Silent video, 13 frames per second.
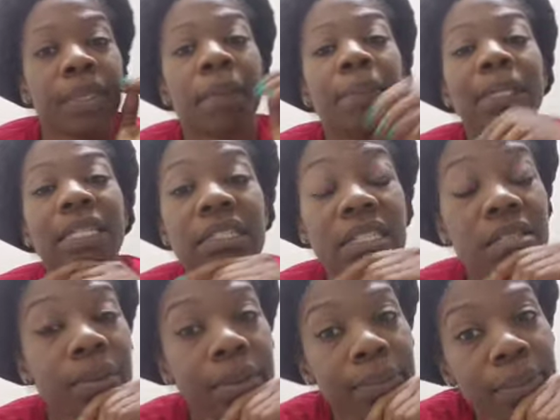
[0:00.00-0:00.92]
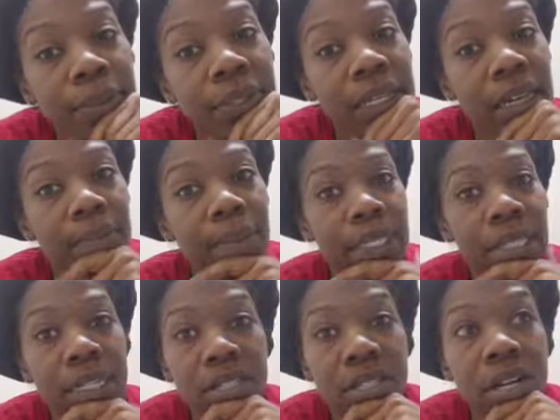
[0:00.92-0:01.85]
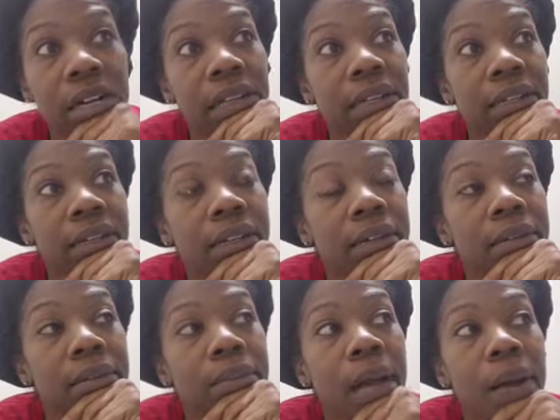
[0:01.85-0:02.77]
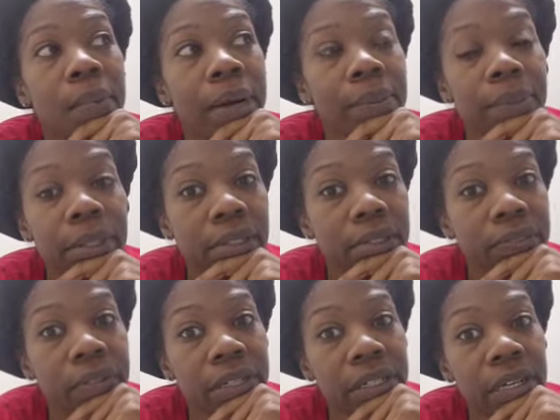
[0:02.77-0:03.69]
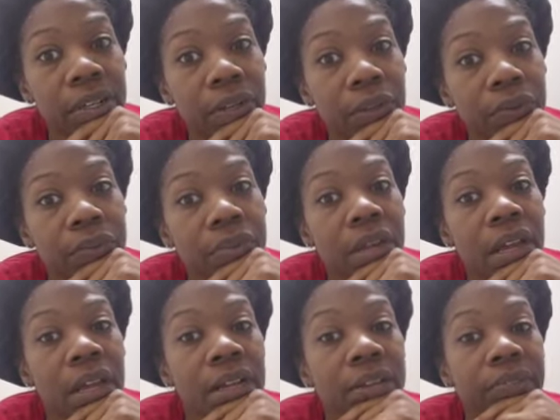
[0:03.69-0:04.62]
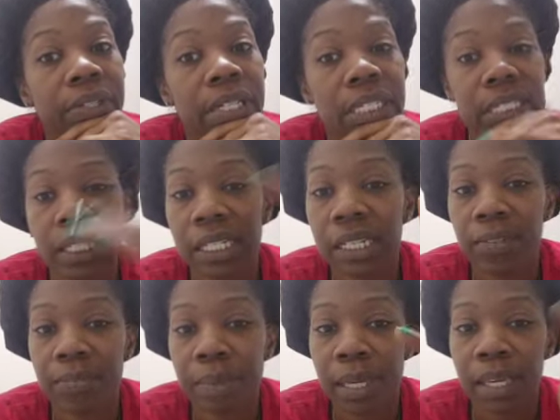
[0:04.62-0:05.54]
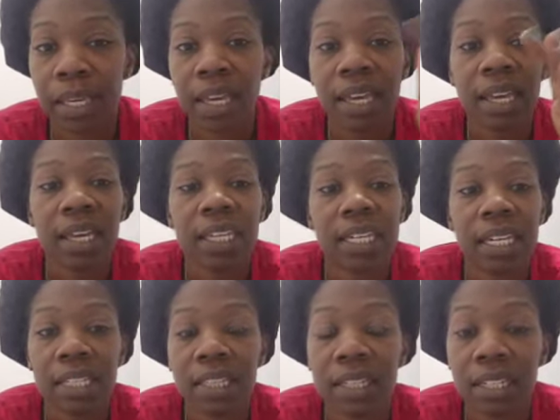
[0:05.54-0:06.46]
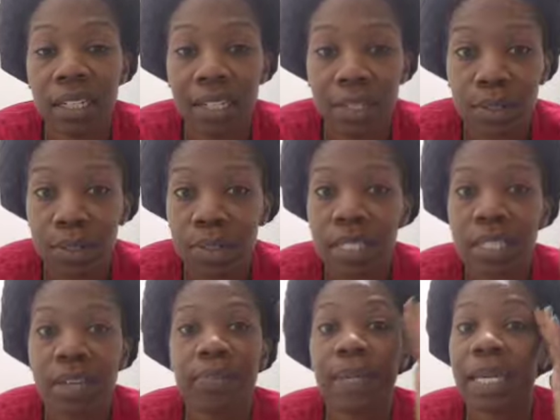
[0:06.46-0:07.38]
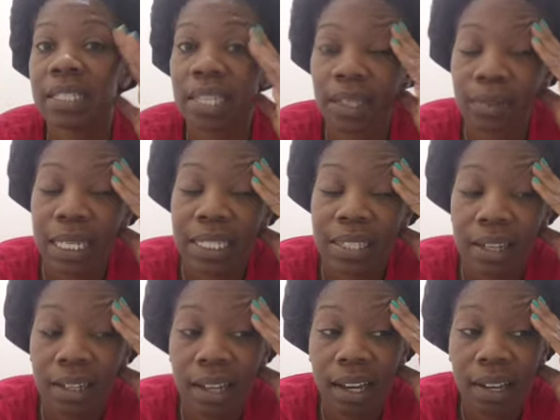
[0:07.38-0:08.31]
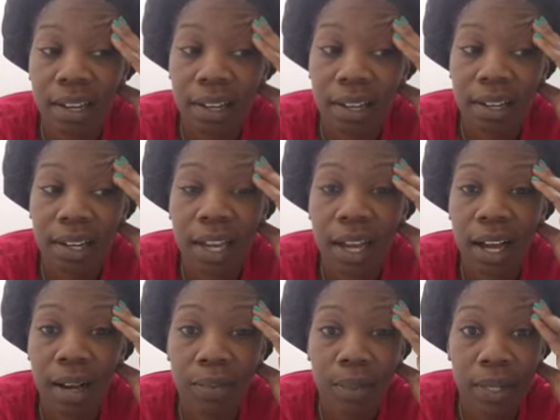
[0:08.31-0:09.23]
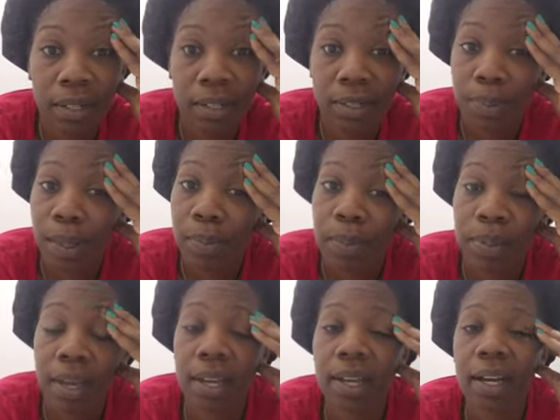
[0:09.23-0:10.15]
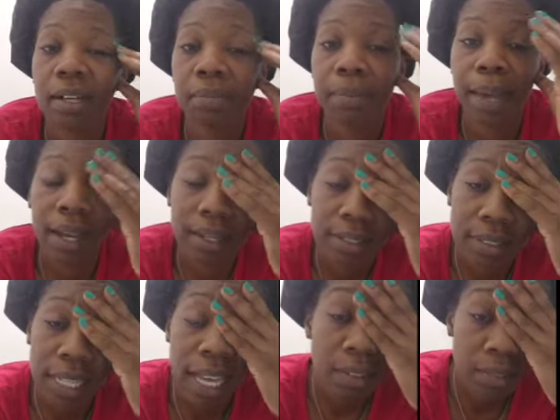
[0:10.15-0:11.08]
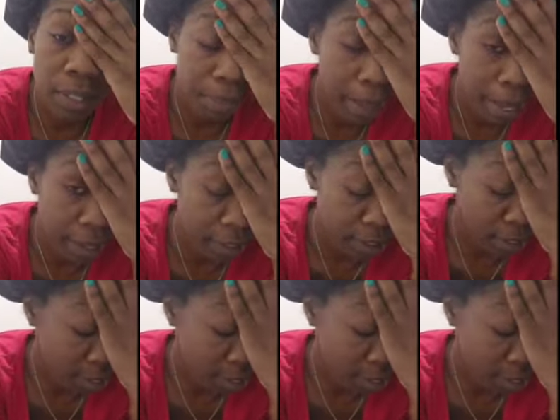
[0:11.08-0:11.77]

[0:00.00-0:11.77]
But this is what I'm doing to get my day started. I'll probably put a little video footage in there of me getting the clothes and stuff. Because, like, when I tell y'all, I'm one of those people that unpack. I don't unpack.